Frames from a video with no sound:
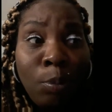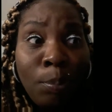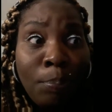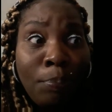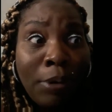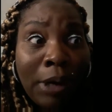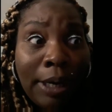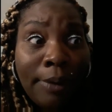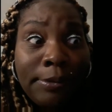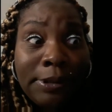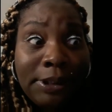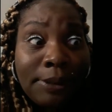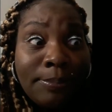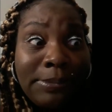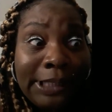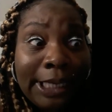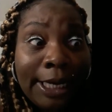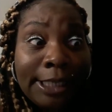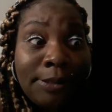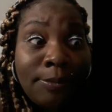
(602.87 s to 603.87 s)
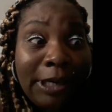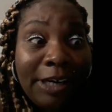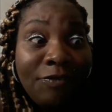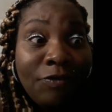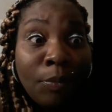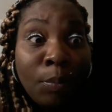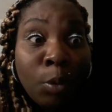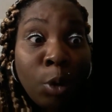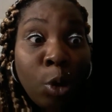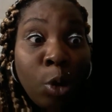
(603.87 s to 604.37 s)
probably sometimes
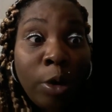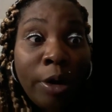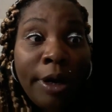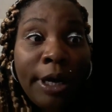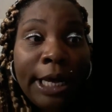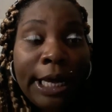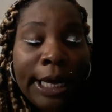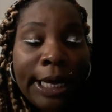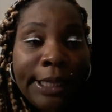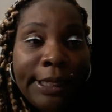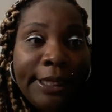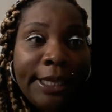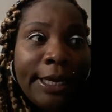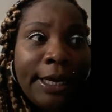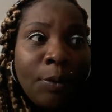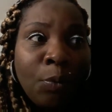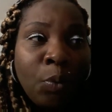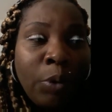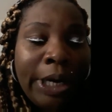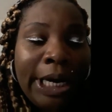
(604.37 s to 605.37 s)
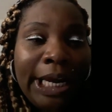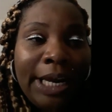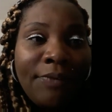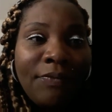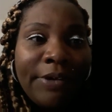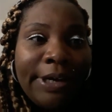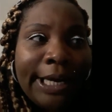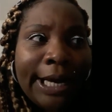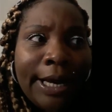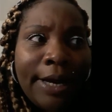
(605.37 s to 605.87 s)
even more than when they
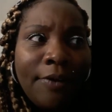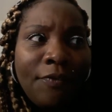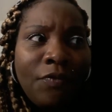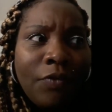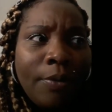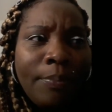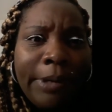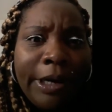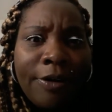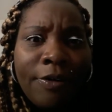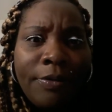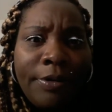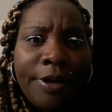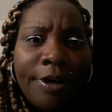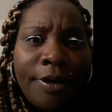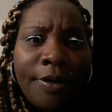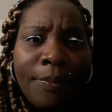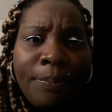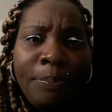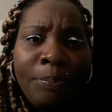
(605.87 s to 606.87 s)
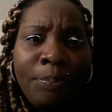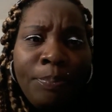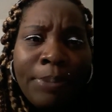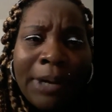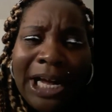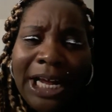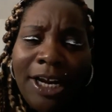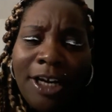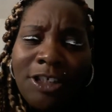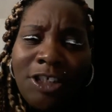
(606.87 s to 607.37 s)
even got from their
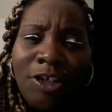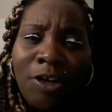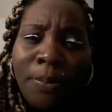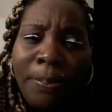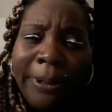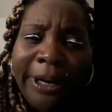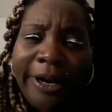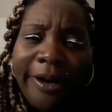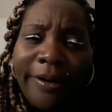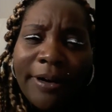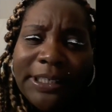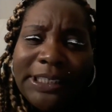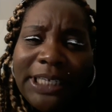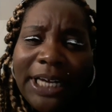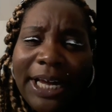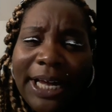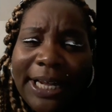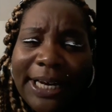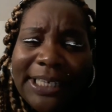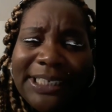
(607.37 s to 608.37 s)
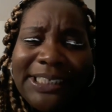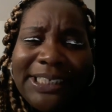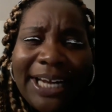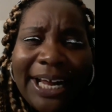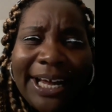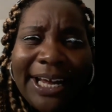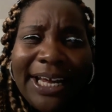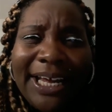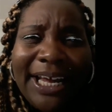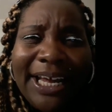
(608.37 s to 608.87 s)
biological parents. And it's
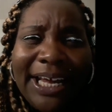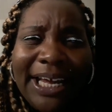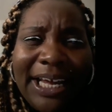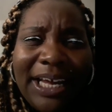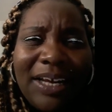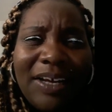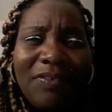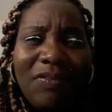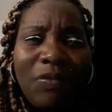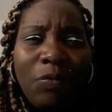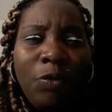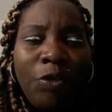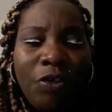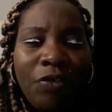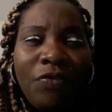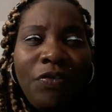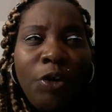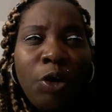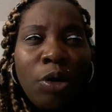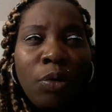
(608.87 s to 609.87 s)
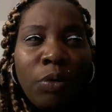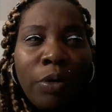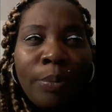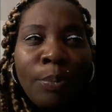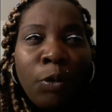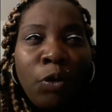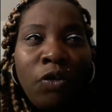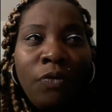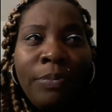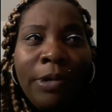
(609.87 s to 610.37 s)
like, if you're gonna
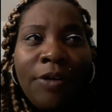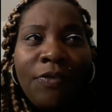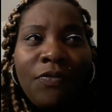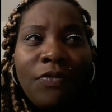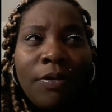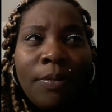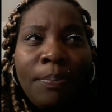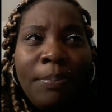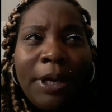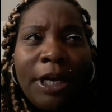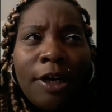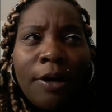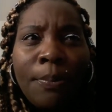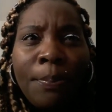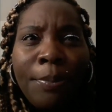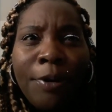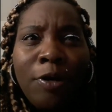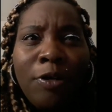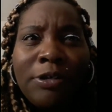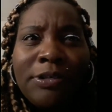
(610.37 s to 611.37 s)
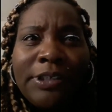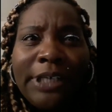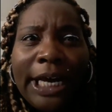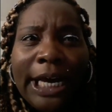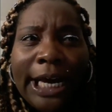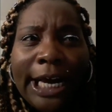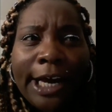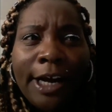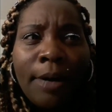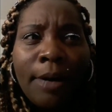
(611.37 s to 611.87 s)
remove me from being abused
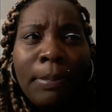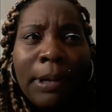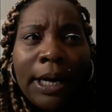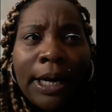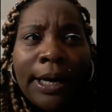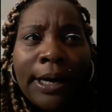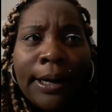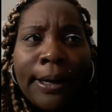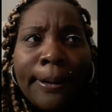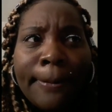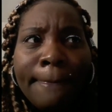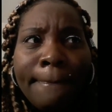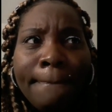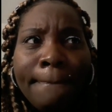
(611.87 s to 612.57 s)
out of my